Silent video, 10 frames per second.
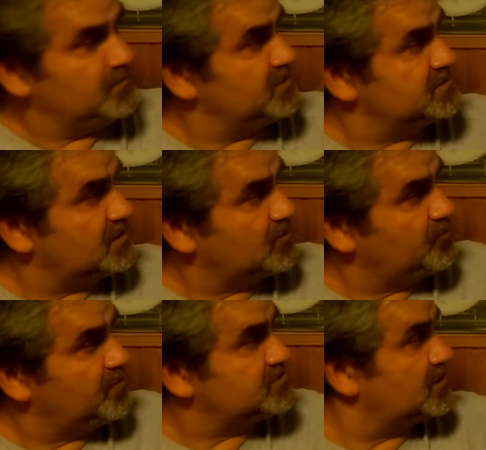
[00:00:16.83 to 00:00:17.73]
Mr.
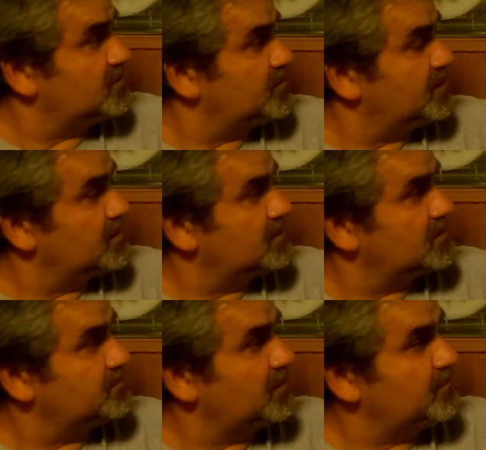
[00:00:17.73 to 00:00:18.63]
Rupert Sheldrake
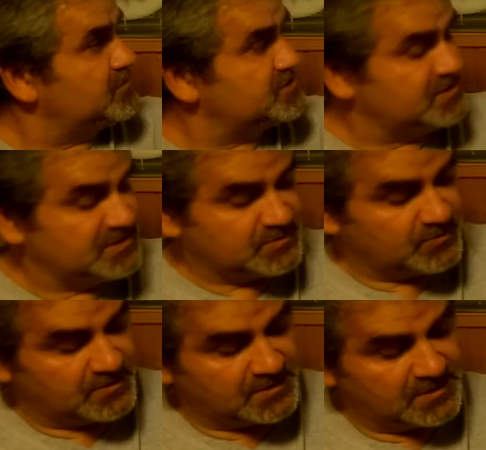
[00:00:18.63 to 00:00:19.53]
published this
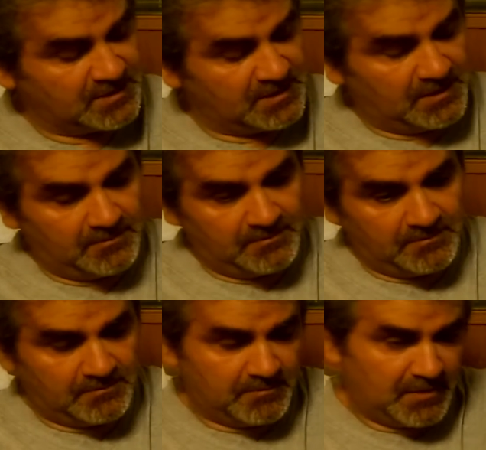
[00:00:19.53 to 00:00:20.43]
work
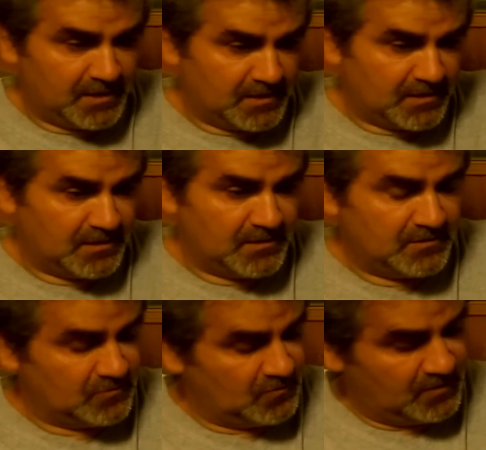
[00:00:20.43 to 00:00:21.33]
back
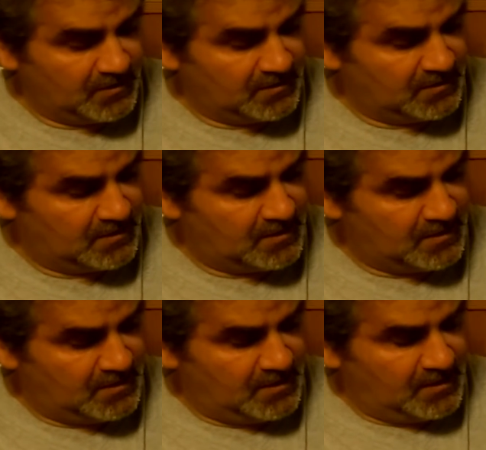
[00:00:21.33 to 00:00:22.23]
during
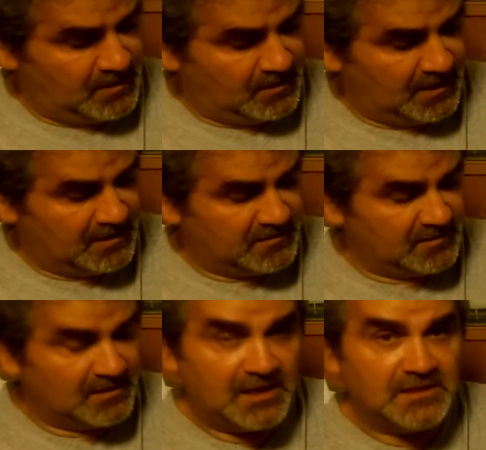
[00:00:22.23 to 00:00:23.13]

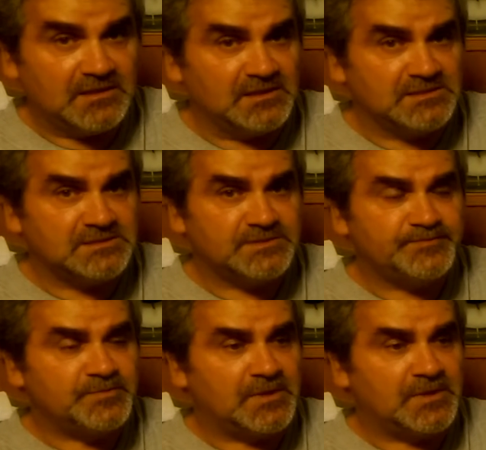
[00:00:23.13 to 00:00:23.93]
1980s.